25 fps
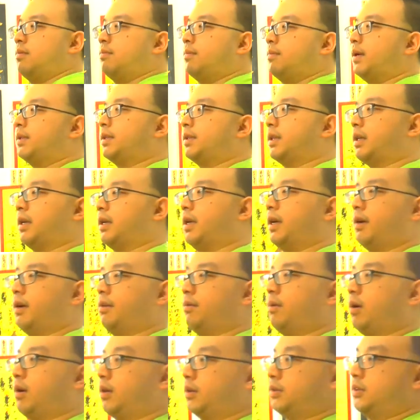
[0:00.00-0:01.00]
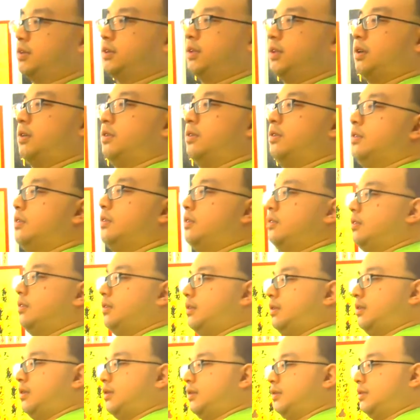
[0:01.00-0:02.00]
Basically it works. So
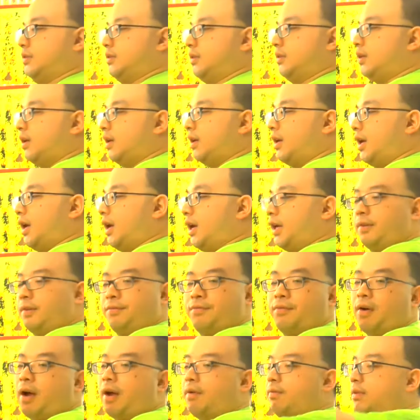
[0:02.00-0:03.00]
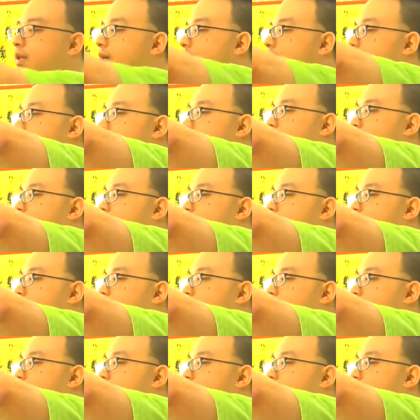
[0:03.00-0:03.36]
S510,